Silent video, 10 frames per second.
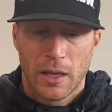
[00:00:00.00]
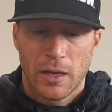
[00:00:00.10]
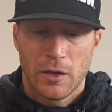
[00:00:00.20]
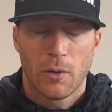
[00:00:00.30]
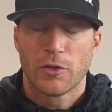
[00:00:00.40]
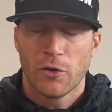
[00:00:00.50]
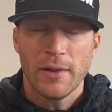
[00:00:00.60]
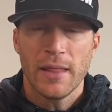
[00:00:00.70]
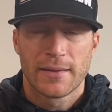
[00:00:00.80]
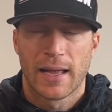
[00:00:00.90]
you know,
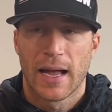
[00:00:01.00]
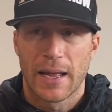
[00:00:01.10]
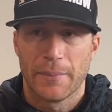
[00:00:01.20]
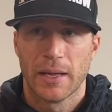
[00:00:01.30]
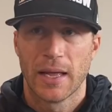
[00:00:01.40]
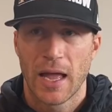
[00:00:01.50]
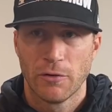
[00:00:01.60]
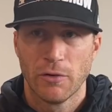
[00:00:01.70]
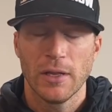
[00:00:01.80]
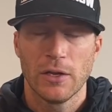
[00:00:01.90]
during that time,
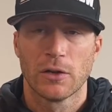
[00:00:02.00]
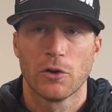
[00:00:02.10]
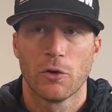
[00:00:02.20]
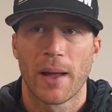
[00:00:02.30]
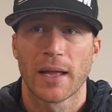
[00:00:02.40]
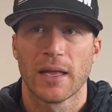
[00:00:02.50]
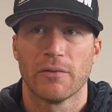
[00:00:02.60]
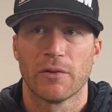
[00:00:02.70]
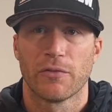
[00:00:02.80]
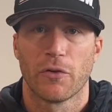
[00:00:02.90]
and really you can go back
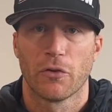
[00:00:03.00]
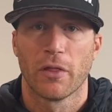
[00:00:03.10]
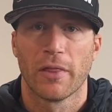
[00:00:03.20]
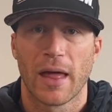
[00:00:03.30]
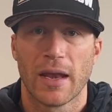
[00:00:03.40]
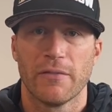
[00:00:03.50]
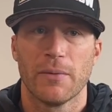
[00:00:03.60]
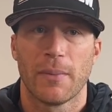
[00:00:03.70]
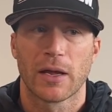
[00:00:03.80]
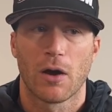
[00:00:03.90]
even further than that, even
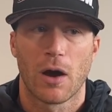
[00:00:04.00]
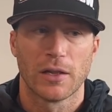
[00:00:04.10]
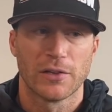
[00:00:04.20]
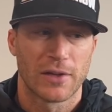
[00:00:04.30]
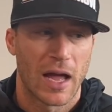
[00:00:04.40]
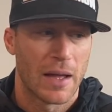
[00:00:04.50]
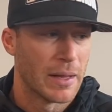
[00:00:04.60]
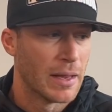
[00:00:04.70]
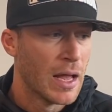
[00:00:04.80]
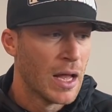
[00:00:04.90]
in my college time,
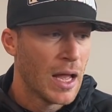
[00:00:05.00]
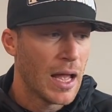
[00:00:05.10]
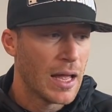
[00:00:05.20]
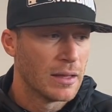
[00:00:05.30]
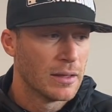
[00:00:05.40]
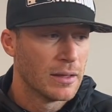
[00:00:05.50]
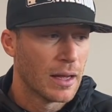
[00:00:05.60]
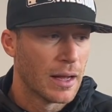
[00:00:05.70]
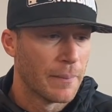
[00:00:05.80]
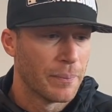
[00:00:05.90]
and And,
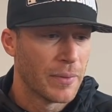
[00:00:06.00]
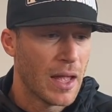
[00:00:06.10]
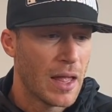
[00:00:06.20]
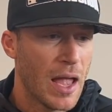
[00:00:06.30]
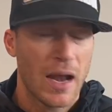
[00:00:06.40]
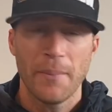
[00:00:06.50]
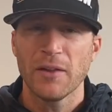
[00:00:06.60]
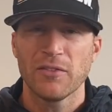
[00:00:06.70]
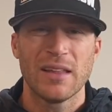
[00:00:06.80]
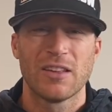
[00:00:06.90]
um, and I'm
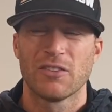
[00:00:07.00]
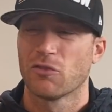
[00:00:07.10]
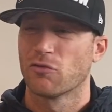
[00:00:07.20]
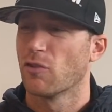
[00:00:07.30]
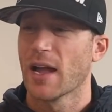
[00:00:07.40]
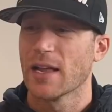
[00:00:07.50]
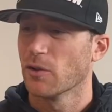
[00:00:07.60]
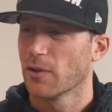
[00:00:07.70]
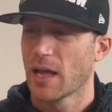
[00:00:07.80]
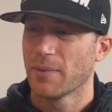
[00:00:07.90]
not saying this is right, okay?